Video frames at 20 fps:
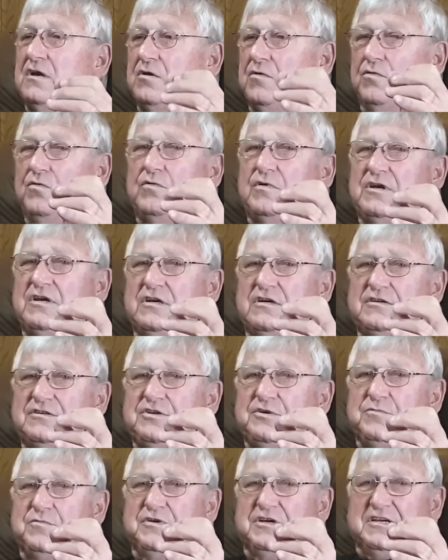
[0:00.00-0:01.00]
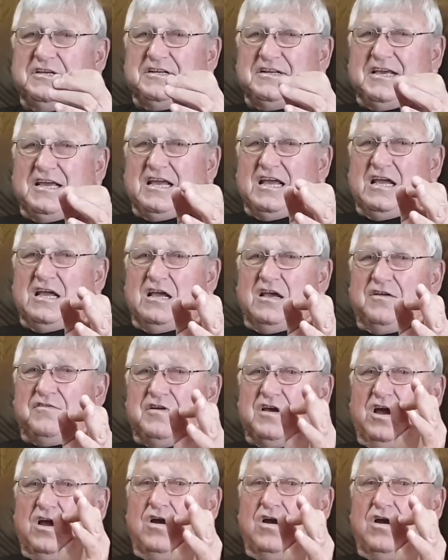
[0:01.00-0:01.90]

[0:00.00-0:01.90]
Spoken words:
Well, you went out